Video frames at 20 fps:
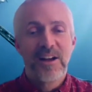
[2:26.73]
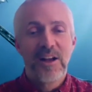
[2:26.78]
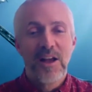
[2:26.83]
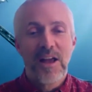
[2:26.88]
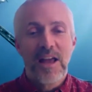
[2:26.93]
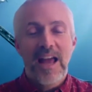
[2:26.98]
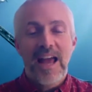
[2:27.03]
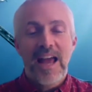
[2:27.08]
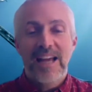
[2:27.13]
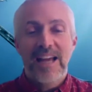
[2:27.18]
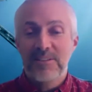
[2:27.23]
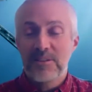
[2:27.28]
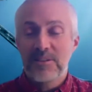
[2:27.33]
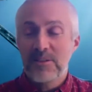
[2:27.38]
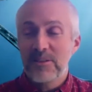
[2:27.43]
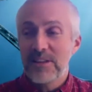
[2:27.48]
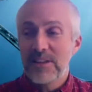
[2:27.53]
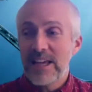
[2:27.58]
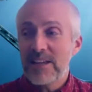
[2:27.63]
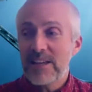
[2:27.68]
And
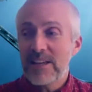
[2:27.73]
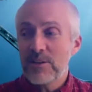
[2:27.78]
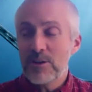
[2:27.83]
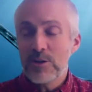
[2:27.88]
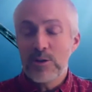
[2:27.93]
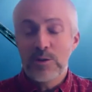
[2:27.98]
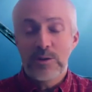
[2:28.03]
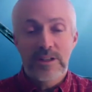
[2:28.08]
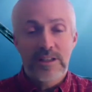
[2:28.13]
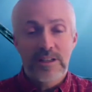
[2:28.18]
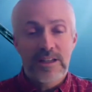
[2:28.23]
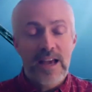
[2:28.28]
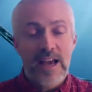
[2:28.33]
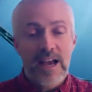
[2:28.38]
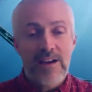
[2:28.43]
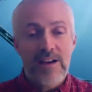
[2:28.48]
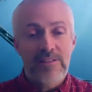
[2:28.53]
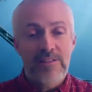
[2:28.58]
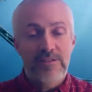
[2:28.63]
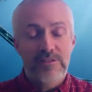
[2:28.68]
then you can
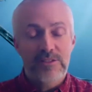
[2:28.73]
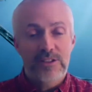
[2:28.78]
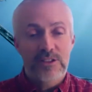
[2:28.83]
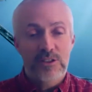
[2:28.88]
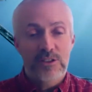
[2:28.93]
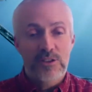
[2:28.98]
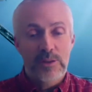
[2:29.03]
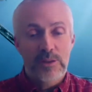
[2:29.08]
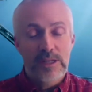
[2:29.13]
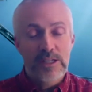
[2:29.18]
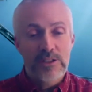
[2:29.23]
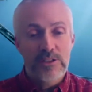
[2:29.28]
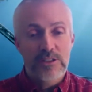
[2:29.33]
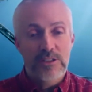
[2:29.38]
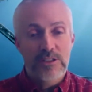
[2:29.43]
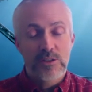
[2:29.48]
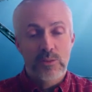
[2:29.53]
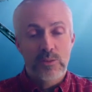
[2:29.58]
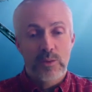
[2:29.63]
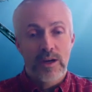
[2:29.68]
have
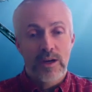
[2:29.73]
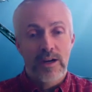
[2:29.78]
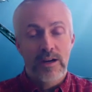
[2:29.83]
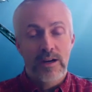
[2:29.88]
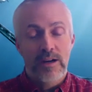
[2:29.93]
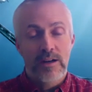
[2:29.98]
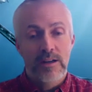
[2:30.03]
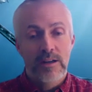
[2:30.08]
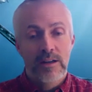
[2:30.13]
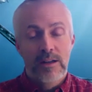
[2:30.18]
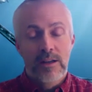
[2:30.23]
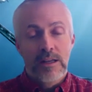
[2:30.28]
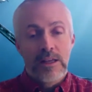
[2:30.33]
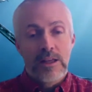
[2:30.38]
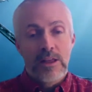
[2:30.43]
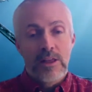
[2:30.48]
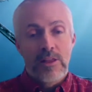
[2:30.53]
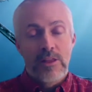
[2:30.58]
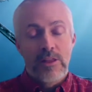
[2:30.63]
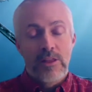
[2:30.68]
situations where
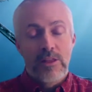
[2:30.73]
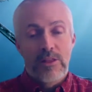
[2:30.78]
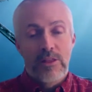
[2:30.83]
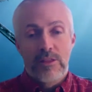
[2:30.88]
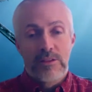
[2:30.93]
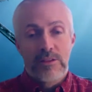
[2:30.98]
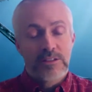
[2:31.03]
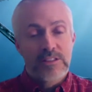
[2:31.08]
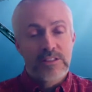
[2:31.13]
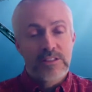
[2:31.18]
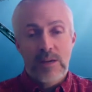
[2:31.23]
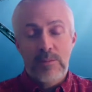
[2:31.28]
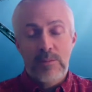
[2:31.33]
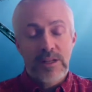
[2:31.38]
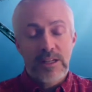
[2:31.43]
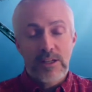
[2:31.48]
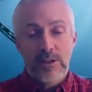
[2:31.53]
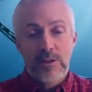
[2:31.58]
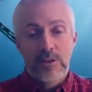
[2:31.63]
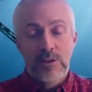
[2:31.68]

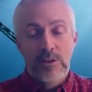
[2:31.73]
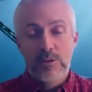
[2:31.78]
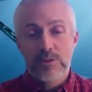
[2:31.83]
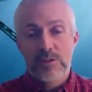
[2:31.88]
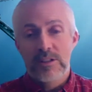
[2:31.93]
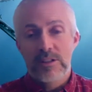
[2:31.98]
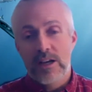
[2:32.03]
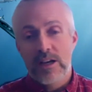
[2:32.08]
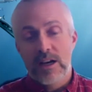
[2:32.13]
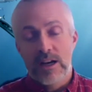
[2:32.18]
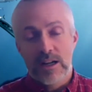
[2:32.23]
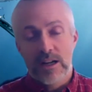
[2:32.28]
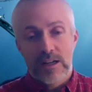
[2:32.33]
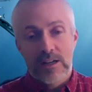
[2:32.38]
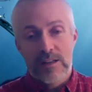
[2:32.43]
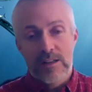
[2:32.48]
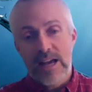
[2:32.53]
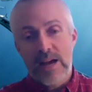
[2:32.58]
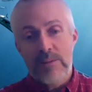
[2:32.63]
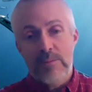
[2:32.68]
somebody who's a
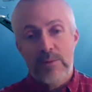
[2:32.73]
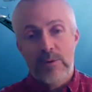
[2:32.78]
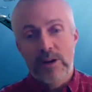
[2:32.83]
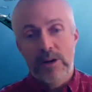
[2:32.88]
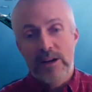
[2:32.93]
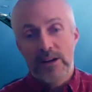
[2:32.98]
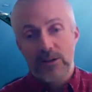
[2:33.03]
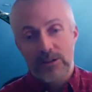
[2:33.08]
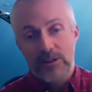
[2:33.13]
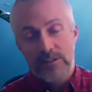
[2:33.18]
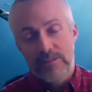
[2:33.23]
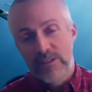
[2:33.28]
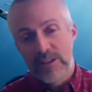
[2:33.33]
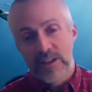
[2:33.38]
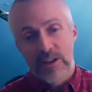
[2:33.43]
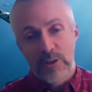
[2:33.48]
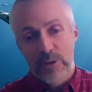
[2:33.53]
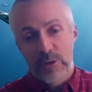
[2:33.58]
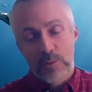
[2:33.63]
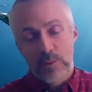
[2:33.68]
collaborator of the
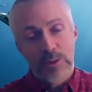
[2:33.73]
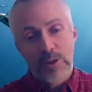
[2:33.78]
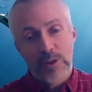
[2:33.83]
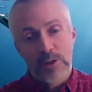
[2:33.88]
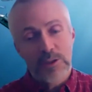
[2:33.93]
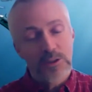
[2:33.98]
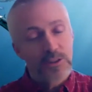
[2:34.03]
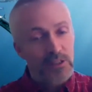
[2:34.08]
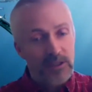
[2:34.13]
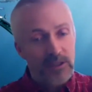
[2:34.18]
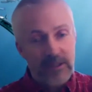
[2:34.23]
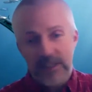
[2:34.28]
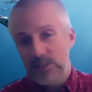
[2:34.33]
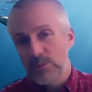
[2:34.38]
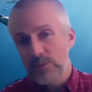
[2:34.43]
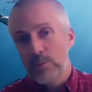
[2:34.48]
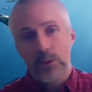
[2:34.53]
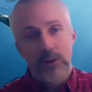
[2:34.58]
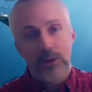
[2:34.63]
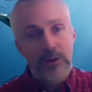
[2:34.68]
other person gets
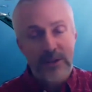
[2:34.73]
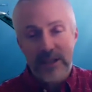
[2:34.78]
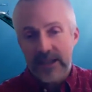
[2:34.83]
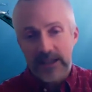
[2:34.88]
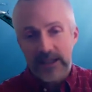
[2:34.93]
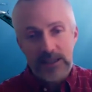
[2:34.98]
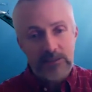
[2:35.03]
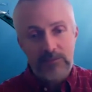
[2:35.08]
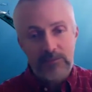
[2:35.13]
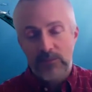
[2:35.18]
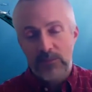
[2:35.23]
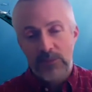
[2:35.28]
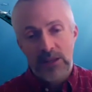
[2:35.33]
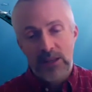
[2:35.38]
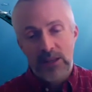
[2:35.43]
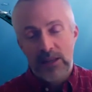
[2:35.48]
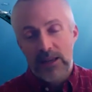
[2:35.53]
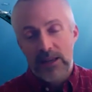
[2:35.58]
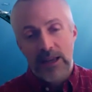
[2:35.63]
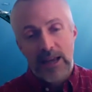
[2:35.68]
pulled in,
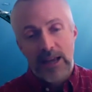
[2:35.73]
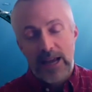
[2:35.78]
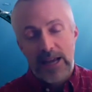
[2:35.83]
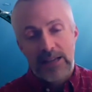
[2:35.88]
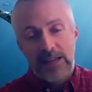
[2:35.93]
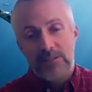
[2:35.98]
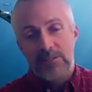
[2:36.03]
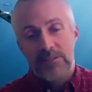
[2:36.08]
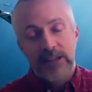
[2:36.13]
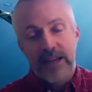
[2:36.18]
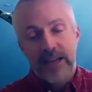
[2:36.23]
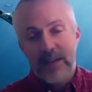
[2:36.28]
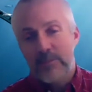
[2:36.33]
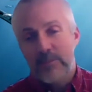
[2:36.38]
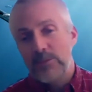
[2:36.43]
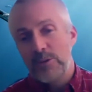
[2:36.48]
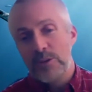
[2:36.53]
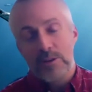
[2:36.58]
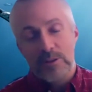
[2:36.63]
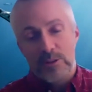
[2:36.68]
and
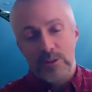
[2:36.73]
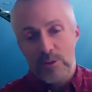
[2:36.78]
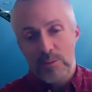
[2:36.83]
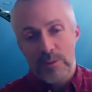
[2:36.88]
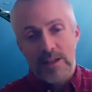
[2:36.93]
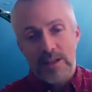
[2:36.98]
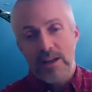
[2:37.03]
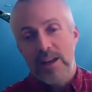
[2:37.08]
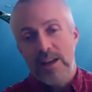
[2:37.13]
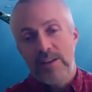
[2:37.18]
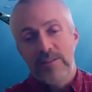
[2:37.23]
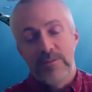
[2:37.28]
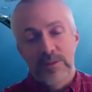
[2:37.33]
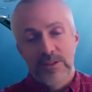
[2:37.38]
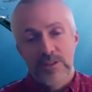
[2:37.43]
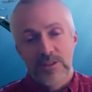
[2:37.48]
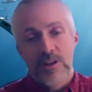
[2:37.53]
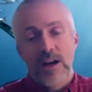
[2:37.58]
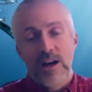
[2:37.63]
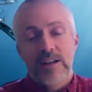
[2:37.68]
you may not have been
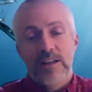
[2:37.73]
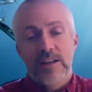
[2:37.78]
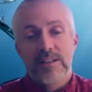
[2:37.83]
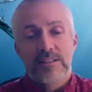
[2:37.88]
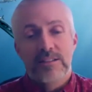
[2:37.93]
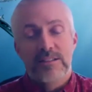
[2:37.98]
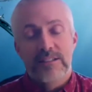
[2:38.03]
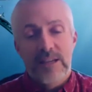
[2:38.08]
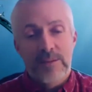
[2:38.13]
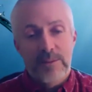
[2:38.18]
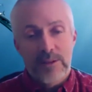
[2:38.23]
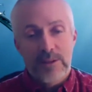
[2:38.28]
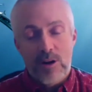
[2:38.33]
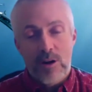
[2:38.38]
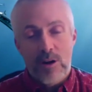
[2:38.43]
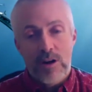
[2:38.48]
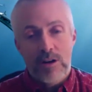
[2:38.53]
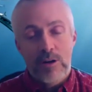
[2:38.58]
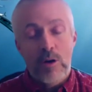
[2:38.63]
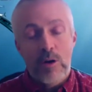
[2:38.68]
talking to them at
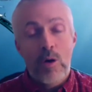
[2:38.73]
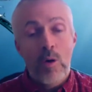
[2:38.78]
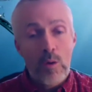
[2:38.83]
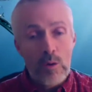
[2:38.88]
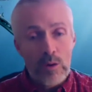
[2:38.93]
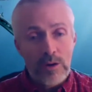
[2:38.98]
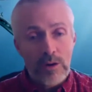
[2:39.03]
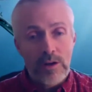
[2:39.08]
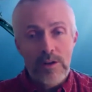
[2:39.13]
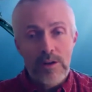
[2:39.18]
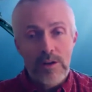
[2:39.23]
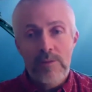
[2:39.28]
all. Or